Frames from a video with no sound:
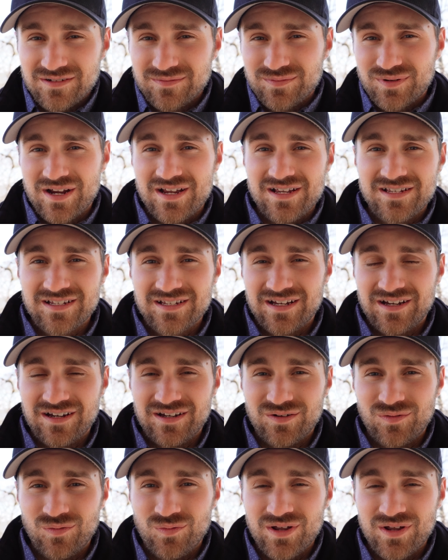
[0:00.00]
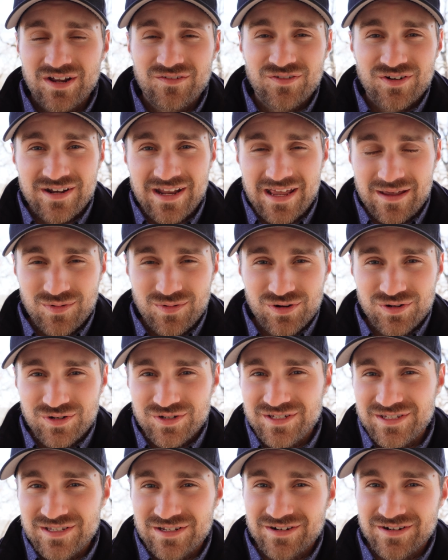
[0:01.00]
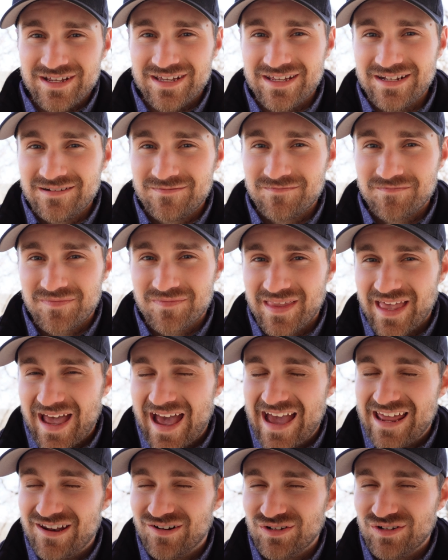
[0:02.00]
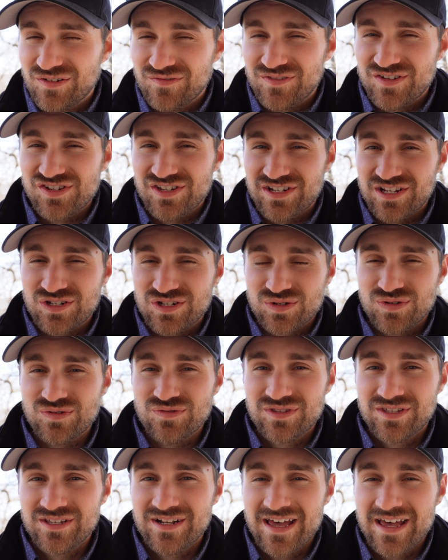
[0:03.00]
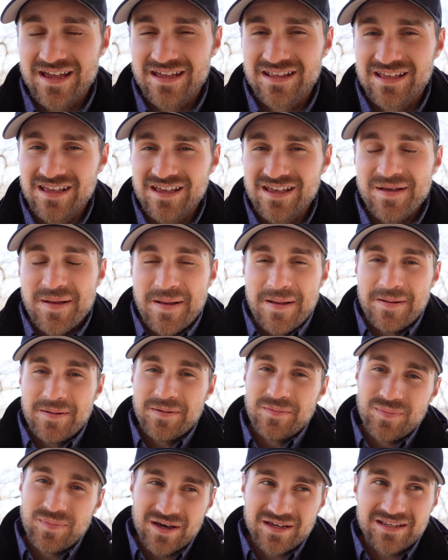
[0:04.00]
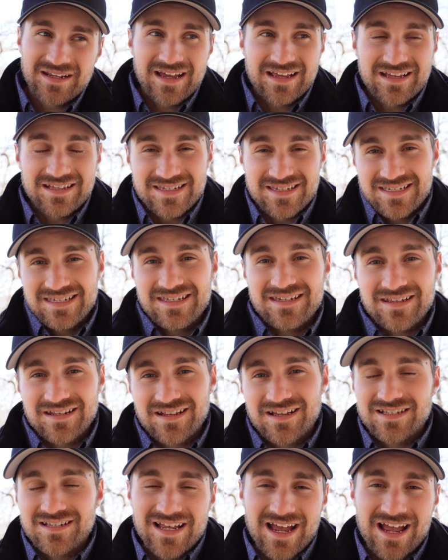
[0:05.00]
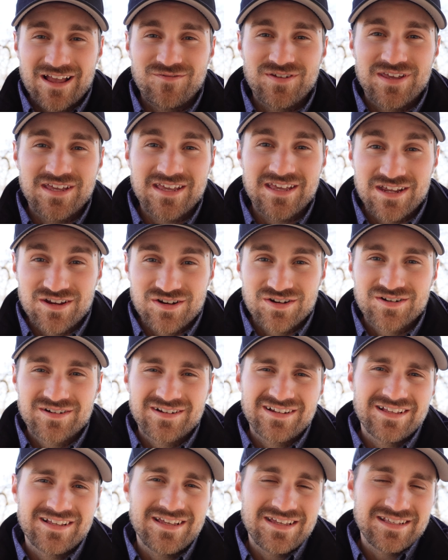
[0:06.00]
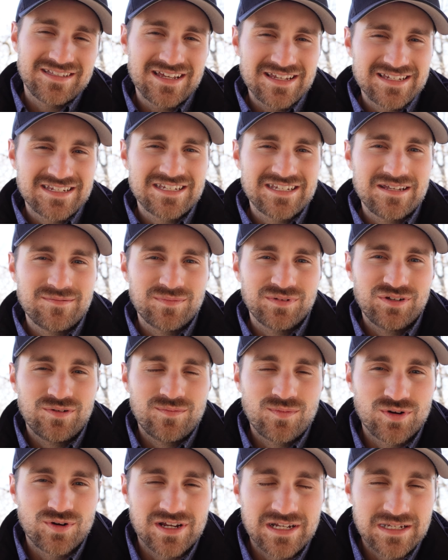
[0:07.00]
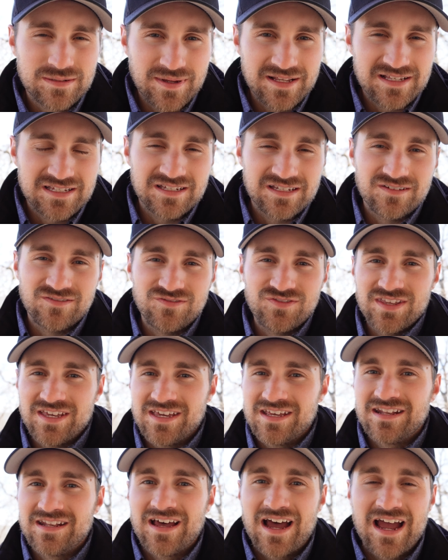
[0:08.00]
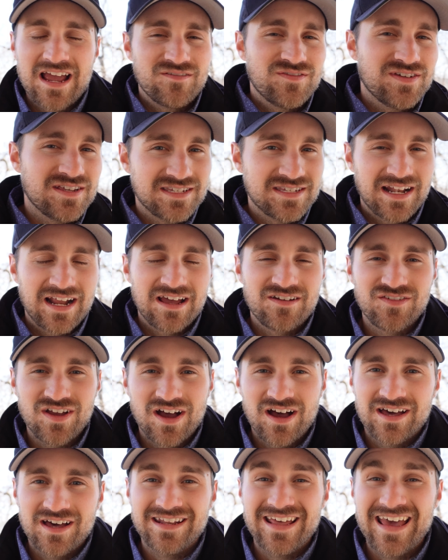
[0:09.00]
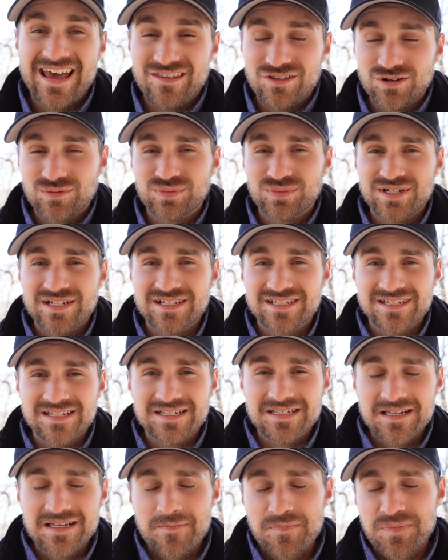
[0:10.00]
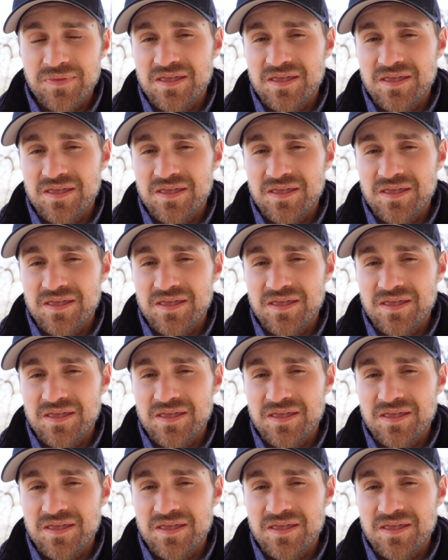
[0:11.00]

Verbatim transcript: their price on whatever neighborhoods they're in. I don't know if there's any truth to that, but I could see it because Hy-Vee here does seem a little more expensive than Hy-Vees that I've gone other places.